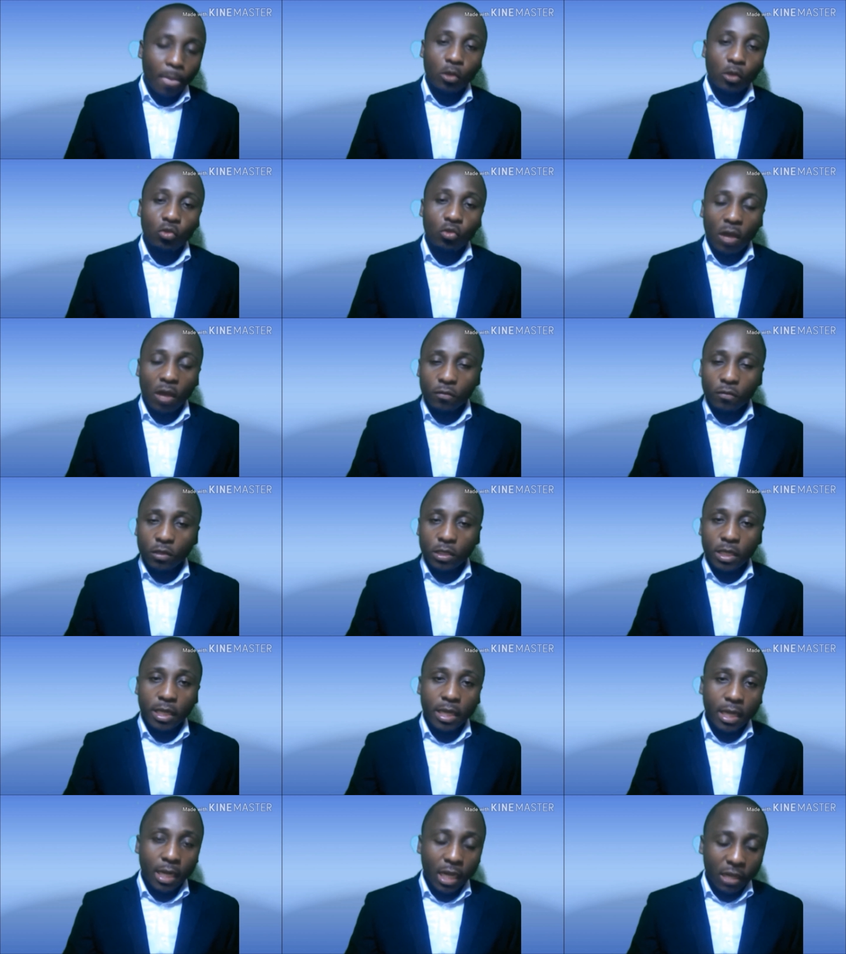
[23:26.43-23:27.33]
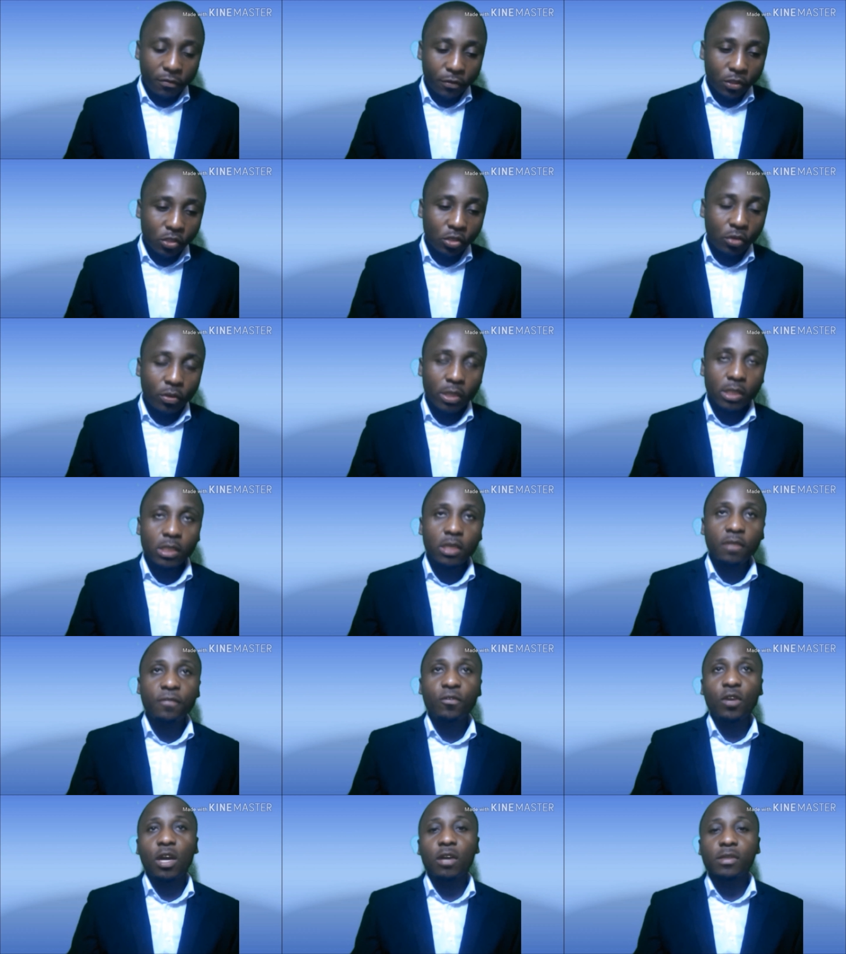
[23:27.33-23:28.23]
You have to take a life insurance.
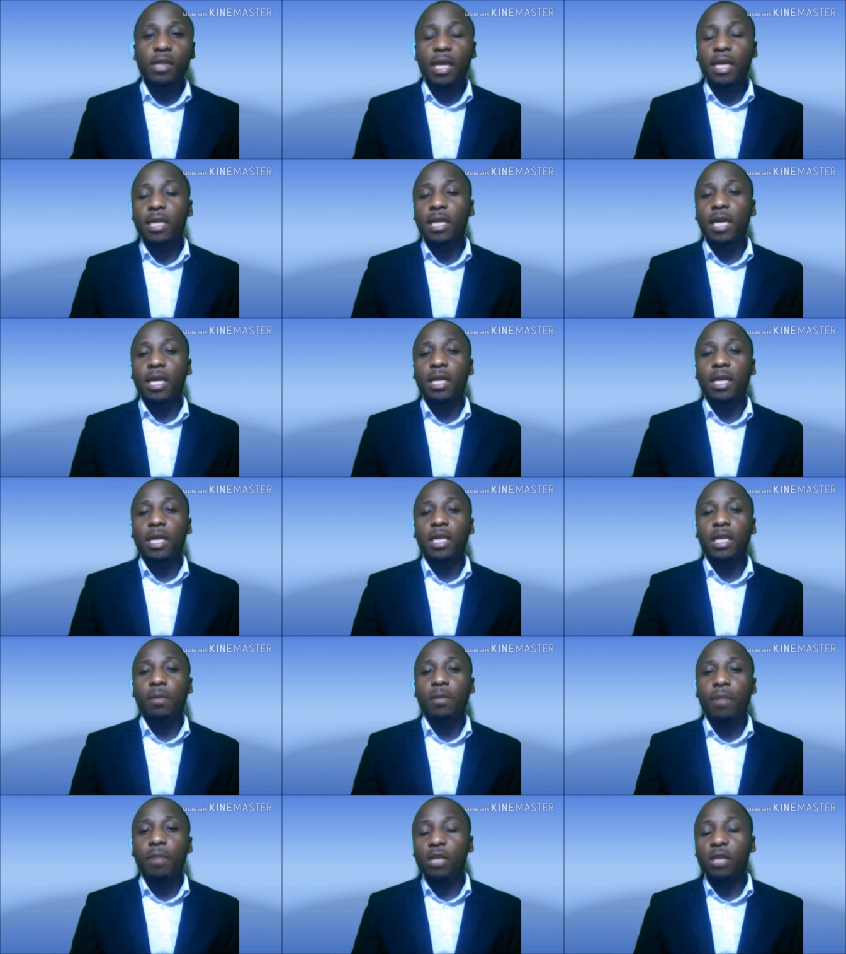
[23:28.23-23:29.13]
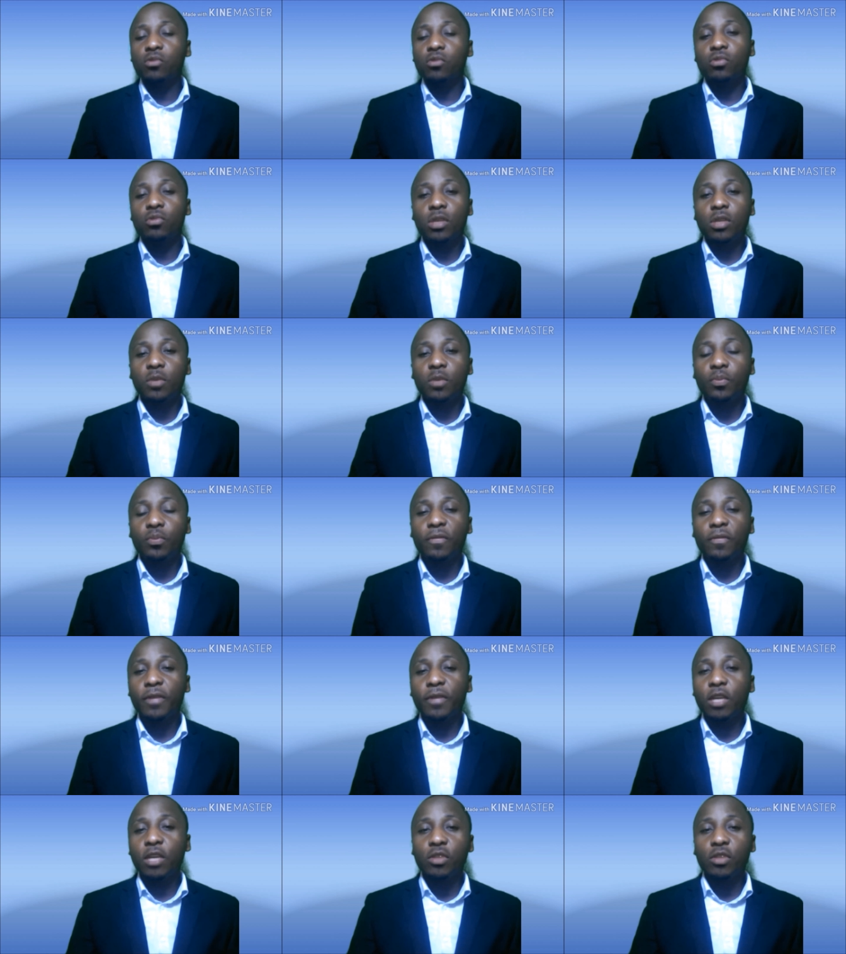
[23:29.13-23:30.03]
If you're outside Ghana, the banks will usually
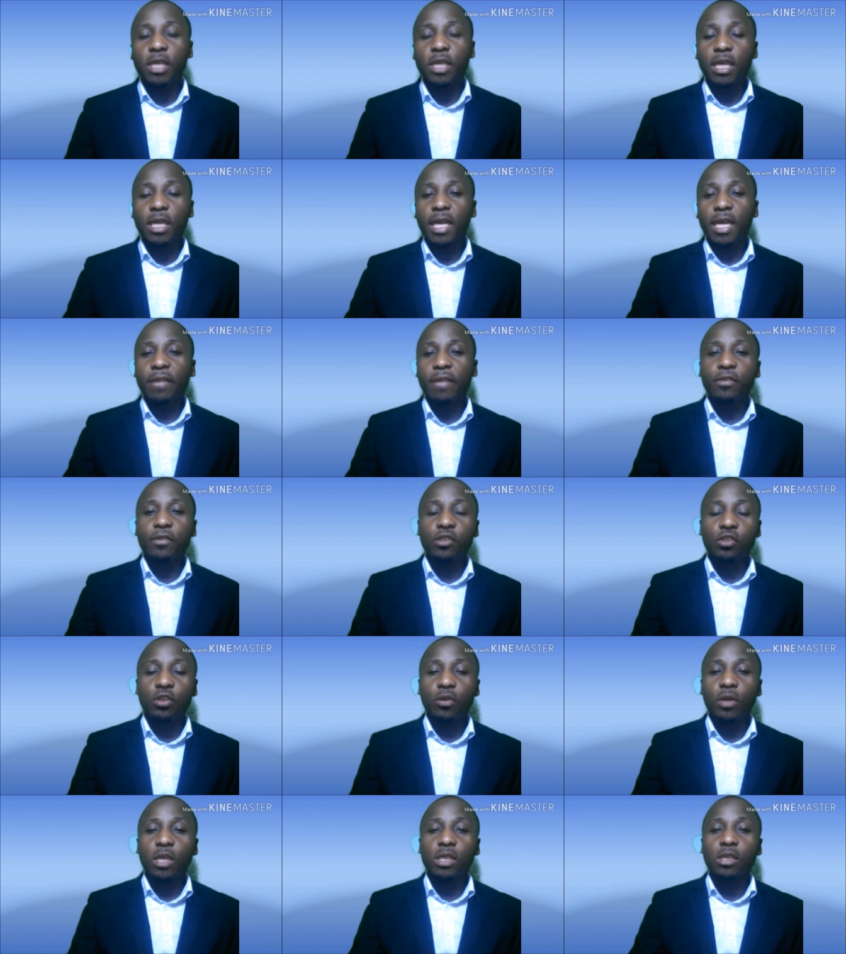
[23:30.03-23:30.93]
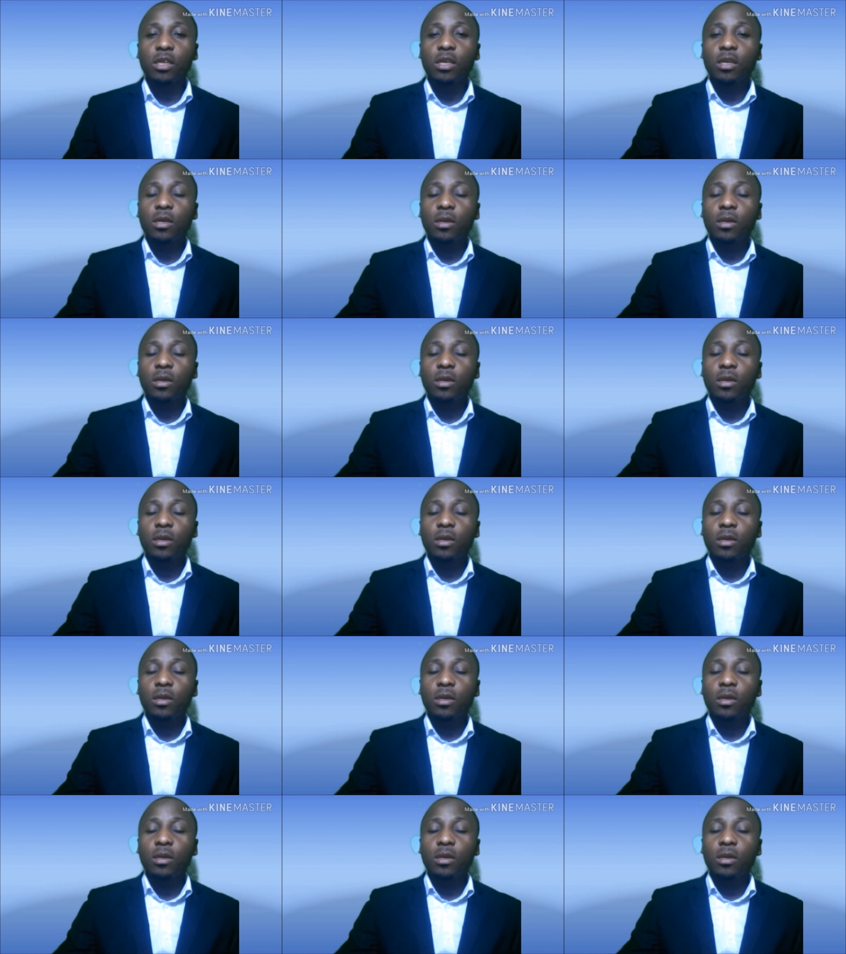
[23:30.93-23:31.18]
prefer you take a life insurance